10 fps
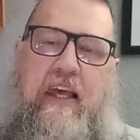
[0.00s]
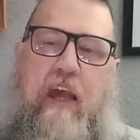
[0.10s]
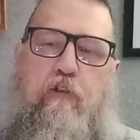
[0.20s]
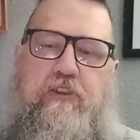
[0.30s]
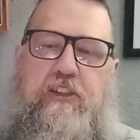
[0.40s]

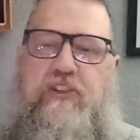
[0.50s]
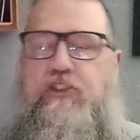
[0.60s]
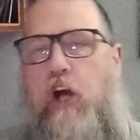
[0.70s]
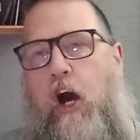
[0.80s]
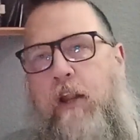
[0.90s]
It was just
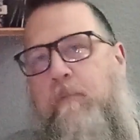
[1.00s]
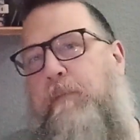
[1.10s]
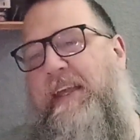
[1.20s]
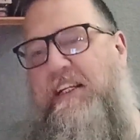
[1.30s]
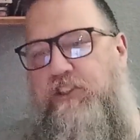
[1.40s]
John
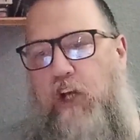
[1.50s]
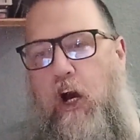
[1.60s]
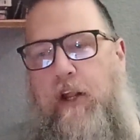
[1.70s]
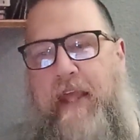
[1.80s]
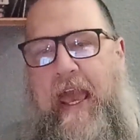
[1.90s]
being
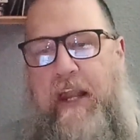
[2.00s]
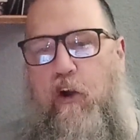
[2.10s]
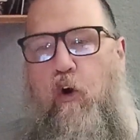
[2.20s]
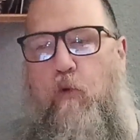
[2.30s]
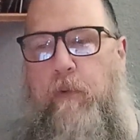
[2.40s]
John at
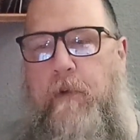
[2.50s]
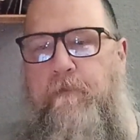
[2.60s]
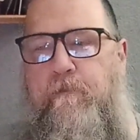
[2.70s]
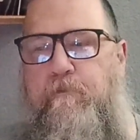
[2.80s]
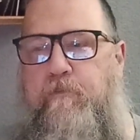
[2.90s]
home.
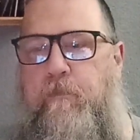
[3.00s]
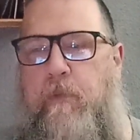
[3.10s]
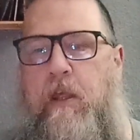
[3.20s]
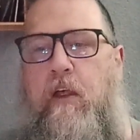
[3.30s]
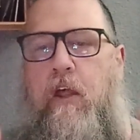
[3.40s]

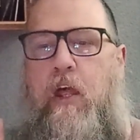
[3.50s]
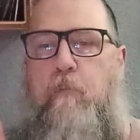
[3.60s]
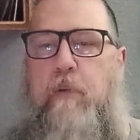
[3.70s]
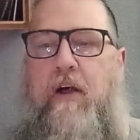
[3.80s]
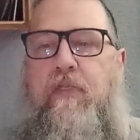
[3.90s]

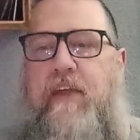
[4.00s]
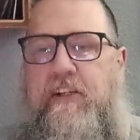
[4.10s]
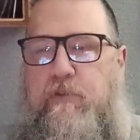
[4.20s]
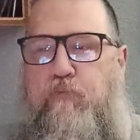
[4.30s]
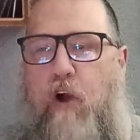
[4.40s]
But
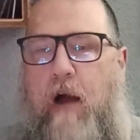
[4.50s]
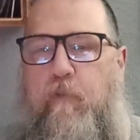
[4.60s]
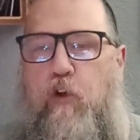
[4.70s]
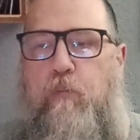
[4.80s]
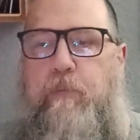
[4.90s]
there's a
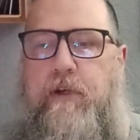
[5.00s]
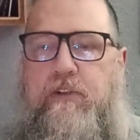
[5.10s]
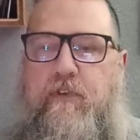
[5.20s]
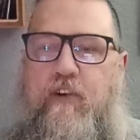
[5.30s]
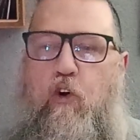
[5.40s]
problem.
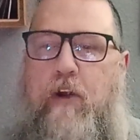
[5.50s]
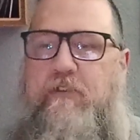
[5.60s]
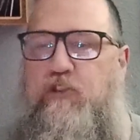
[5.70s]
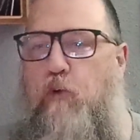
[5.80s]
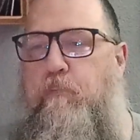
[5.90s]
Because the recording
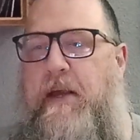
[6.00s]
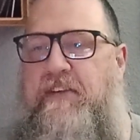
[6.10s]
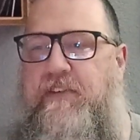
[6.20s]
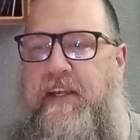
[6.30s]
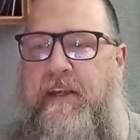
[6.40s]
was so
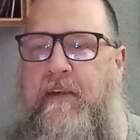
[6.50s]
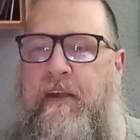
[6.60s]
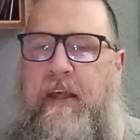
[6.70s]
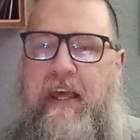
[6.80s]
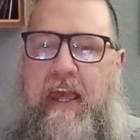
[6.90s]
messy,
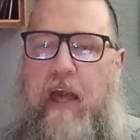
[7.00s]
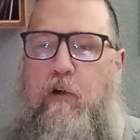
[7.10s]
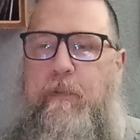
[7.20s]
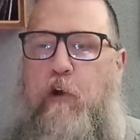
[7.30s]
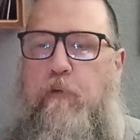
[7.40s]
it
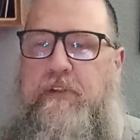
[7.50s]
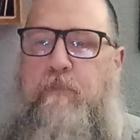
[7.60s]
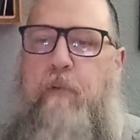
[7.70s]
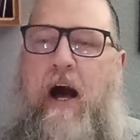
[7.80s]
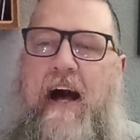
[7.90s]
would be almost
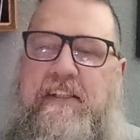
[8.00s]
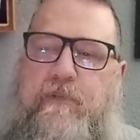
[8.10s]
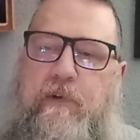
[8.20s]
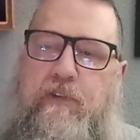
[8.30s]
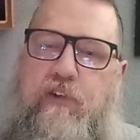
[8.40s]

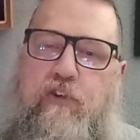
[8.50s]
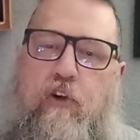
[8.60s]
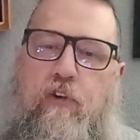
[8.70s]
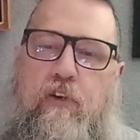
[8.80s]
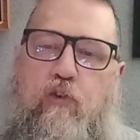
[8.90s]
impossible to
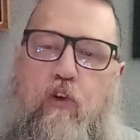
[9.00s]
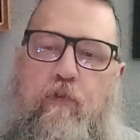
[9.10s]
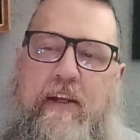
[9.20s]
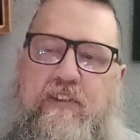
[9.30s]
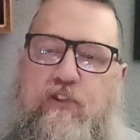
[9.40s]
turn into a
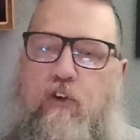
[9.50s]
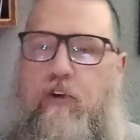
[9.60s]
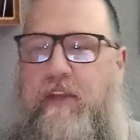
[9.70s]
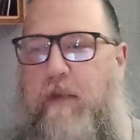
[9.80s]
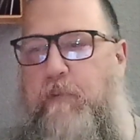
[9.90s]
real
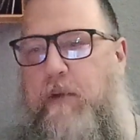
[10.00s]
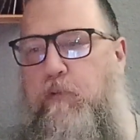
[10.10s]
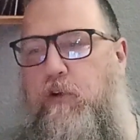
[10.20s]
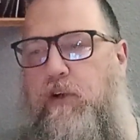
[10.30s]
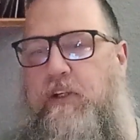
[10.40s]
song that
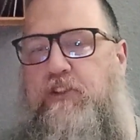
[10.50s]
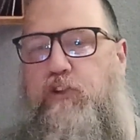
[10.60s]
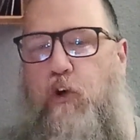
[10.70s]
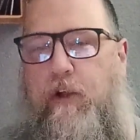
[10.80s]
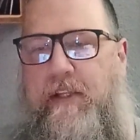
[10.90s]
people could
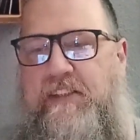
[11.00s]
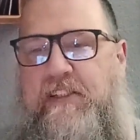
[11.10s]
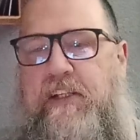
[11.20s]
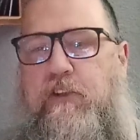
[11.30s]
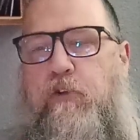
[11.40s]
enjoy
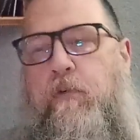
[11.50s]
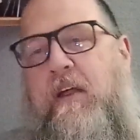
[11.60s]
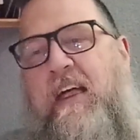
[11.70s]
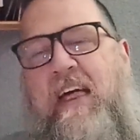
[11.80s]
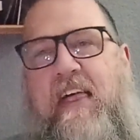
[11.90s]
listening to.
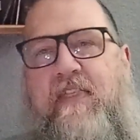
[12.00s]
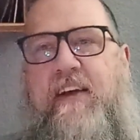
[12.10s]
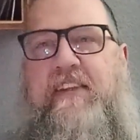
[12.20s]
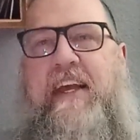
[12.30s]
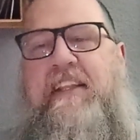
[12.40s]

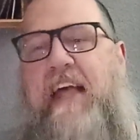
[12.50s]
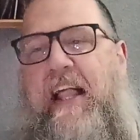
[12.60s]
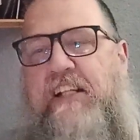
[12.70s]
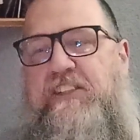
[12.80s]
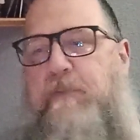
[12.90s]
The
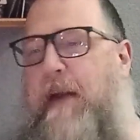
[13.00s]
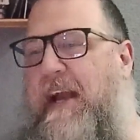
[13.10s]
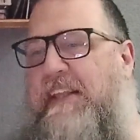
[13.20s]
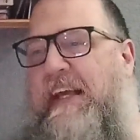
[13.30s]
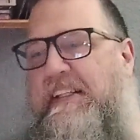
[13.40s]
technology
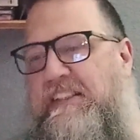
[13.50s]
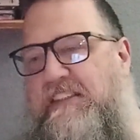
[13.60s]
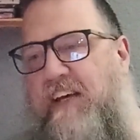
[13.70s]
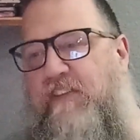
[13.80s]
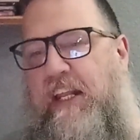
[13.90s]
back in
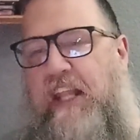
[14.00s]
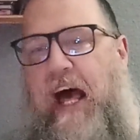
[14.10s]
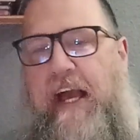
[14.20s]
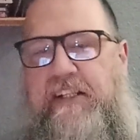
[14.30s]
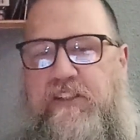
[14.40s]

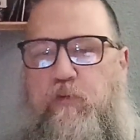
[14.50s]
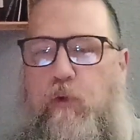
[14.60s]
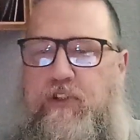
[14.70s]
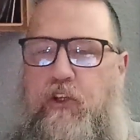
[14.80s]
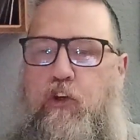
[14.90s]
1979 just
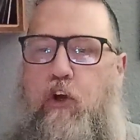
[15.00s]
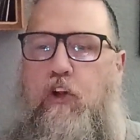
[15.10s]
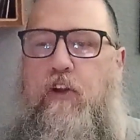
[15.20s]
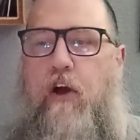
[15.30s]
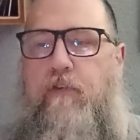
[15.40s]
wasn't
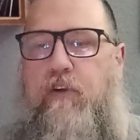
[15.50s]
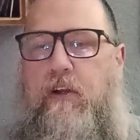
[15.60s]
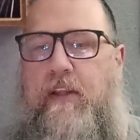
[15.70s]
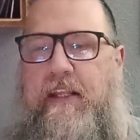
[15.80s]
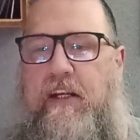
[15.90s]
good enough to
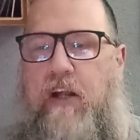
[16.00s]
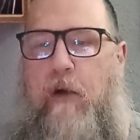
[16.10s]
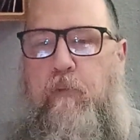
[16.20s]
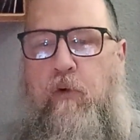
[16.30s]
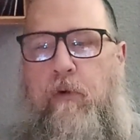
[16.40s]
clean it
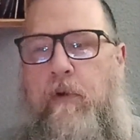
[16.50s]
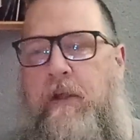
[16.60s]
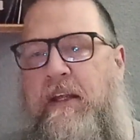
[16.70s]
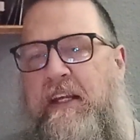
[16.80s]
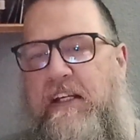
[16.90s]
up.
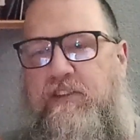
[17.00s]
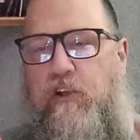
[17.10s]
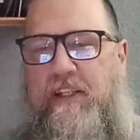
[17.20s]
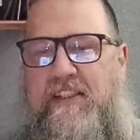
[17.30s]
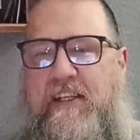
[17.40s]

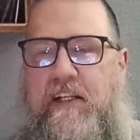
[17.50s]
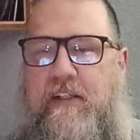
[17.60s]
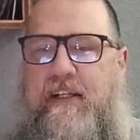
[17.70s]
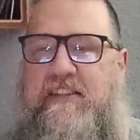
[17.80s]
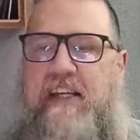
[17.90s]
So this
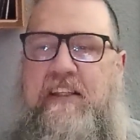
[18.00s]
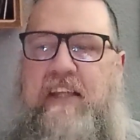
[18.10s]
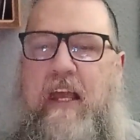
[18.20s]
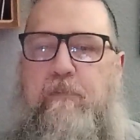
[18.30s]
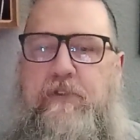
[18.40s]
little cassette
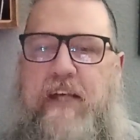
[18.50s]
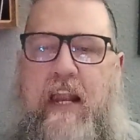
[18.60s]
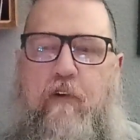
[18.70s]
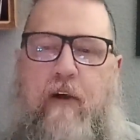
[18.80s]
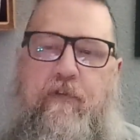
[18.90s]
tape
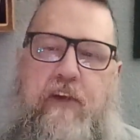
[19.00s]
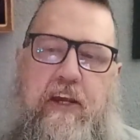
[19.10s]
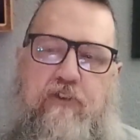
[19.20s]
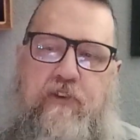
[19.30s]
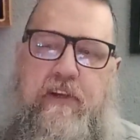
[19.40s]
sat around for
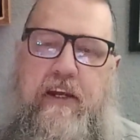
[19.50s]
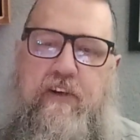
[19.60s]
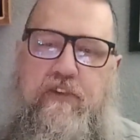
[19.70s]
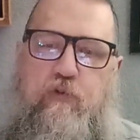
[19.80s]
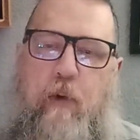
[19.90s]
years and
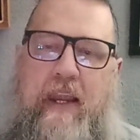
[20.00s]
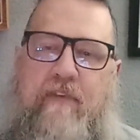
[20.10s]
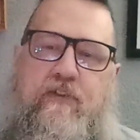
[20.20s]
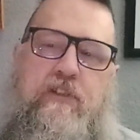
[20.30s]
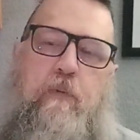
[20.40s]
years, waiting
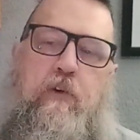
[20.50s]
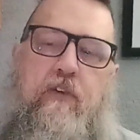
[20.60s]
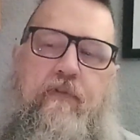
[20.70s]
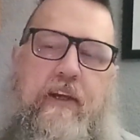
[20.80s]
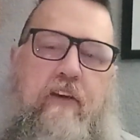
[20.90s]
for someone
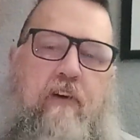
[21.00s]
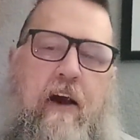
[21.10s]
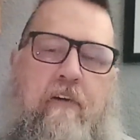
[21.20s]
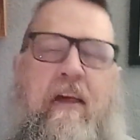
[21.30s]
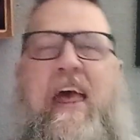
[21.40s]
to figure
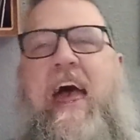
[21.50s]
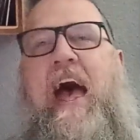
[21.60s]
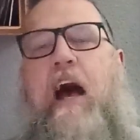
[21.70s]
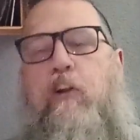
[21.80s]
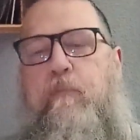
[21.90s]
out
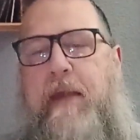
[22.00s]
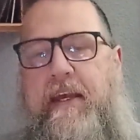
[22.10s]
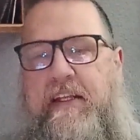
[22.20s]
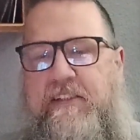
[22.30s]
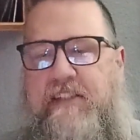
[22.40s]
how to
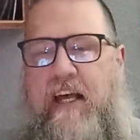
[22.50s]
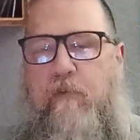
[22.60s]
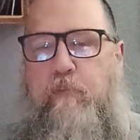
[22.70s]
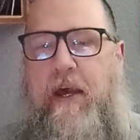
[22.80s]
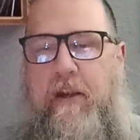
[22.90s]
make it
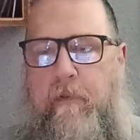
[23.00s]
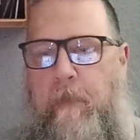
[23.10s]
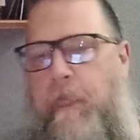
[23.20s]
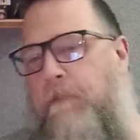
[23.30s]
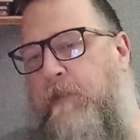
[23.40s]
sound better.